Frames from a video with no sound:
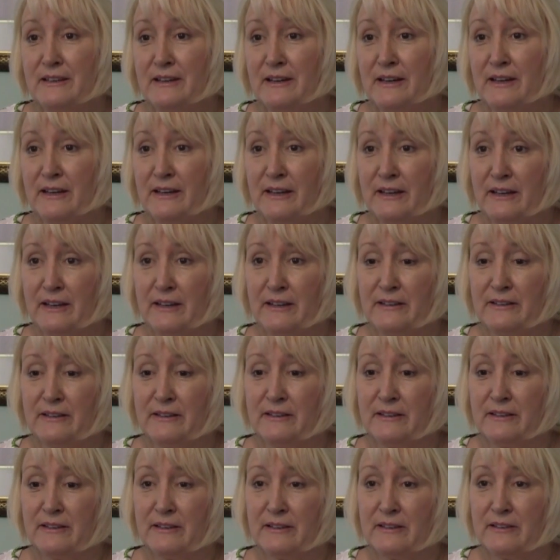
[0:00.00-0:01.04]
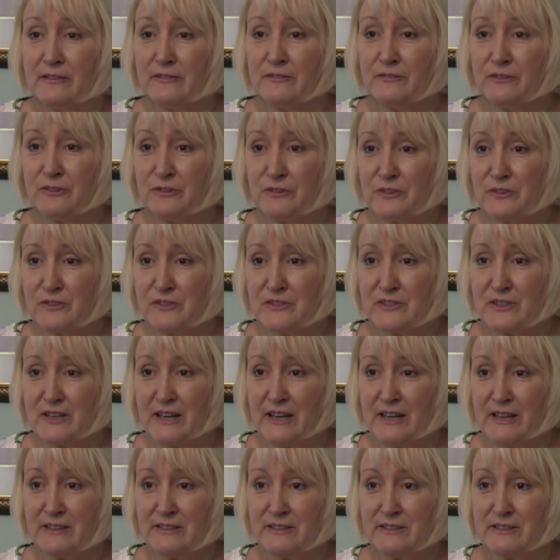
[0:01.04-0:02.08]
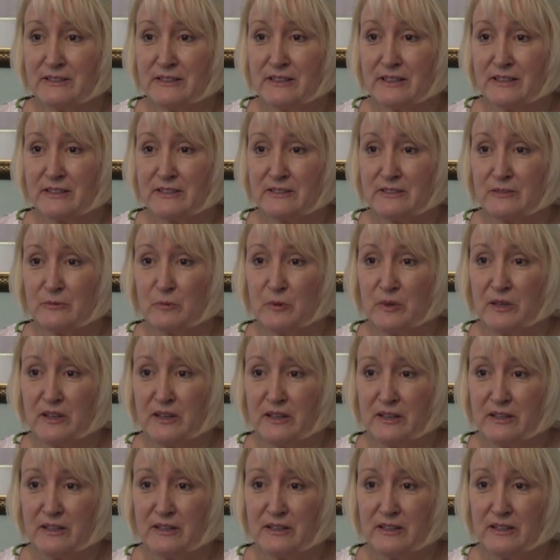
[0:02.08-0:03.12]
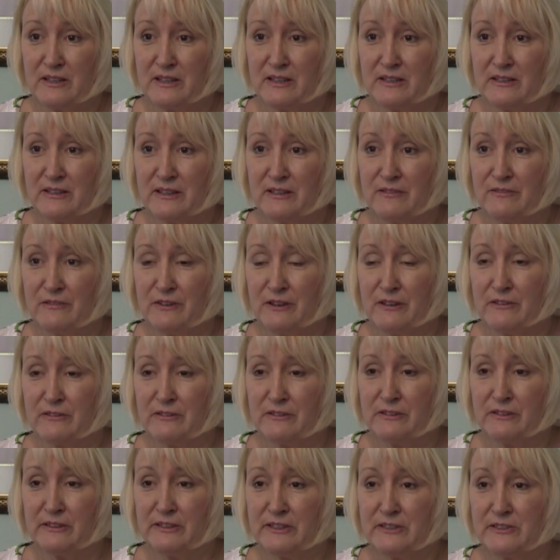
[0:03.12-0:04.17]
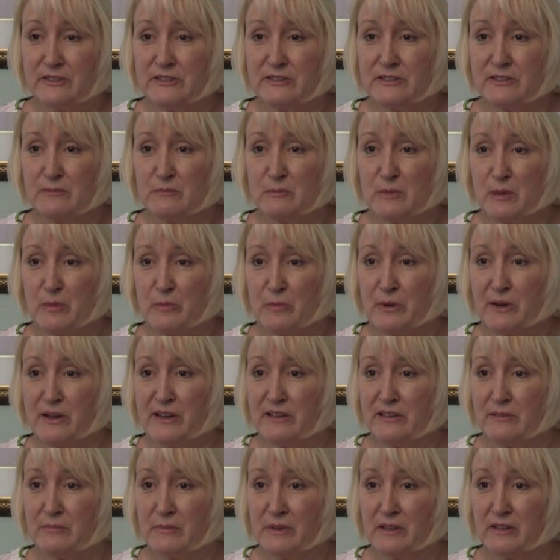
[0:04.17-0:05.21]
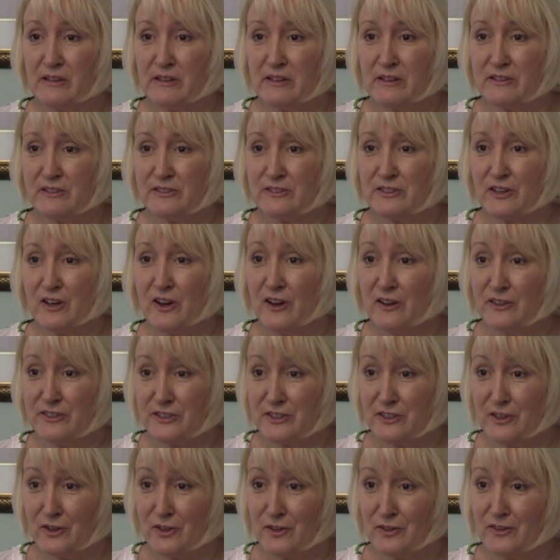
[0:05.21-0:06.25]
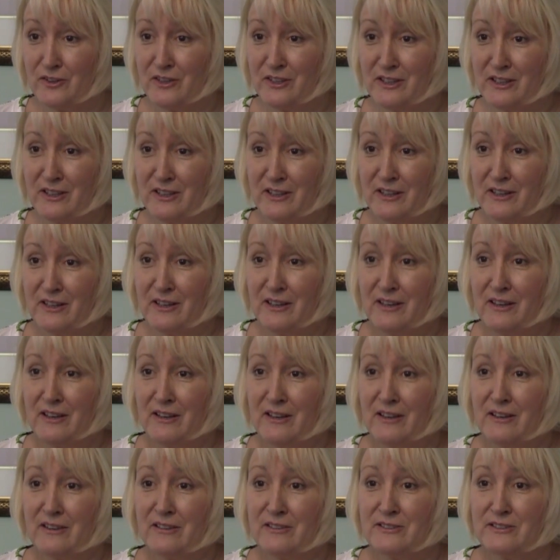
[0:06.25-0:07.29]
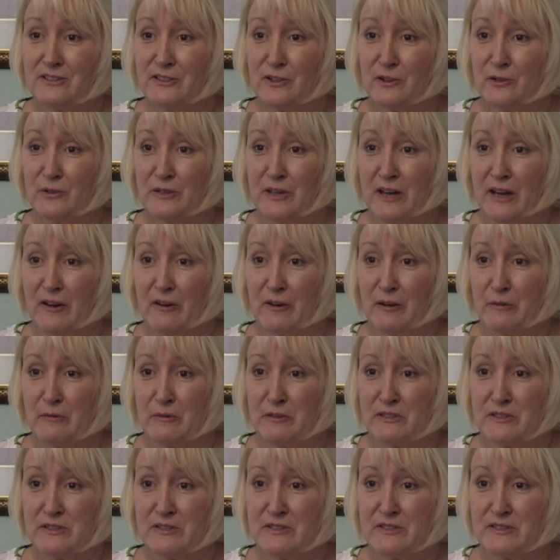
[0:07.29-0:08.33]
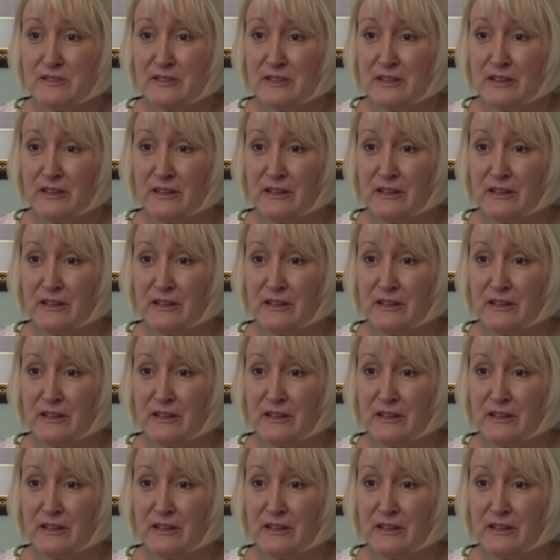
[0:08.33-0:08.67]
I had further scans the next week, and they found lesions in my brain and my lungs also. So now it was,